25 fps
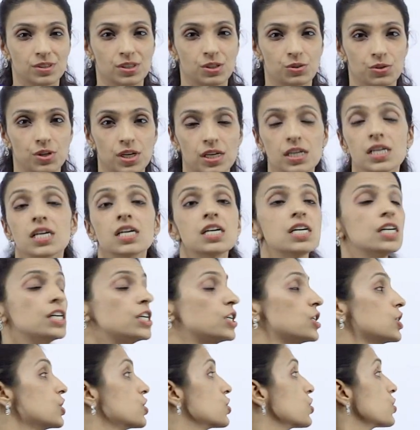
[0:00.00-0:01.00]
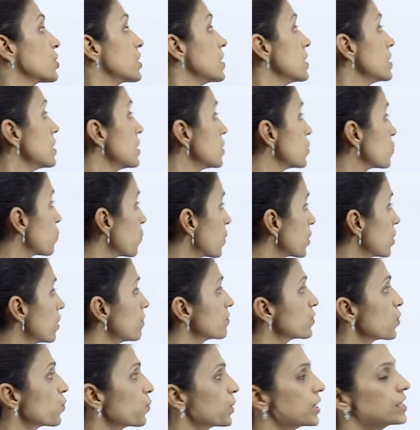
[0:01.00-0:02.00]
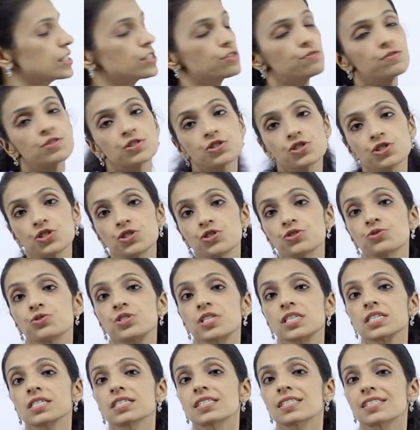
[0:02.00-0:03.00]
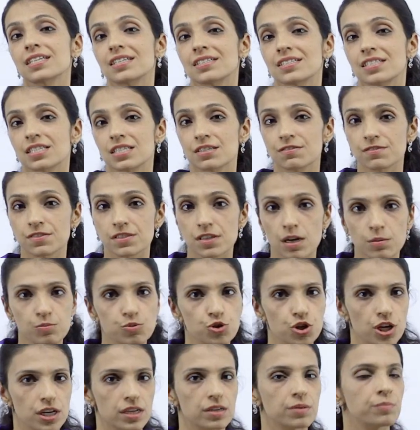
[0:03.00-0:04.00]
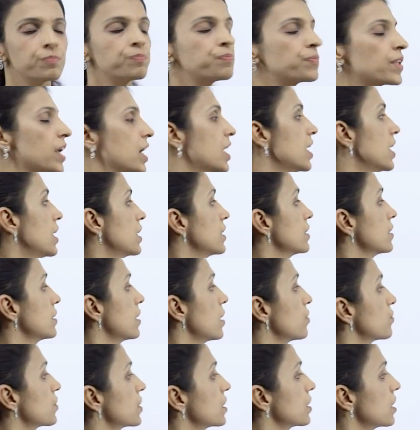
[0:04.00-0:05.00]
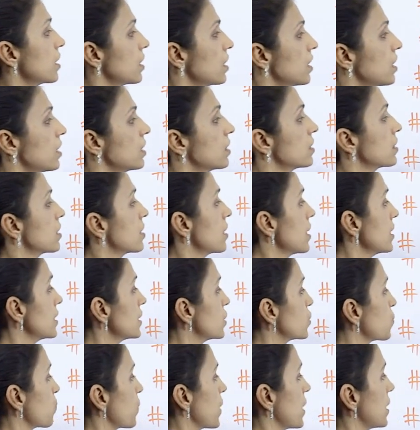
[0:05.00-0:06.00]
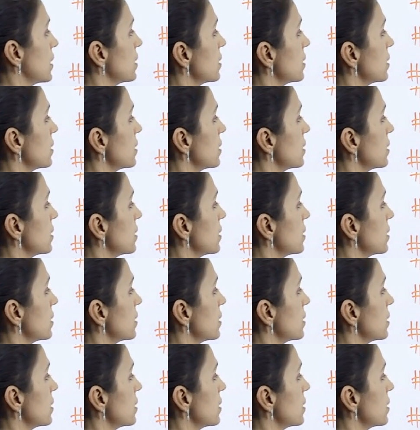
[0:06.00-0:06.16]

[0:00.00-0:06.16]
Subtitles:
okay? So this is one of the ways of introducing a sensitive subject. Now, the next way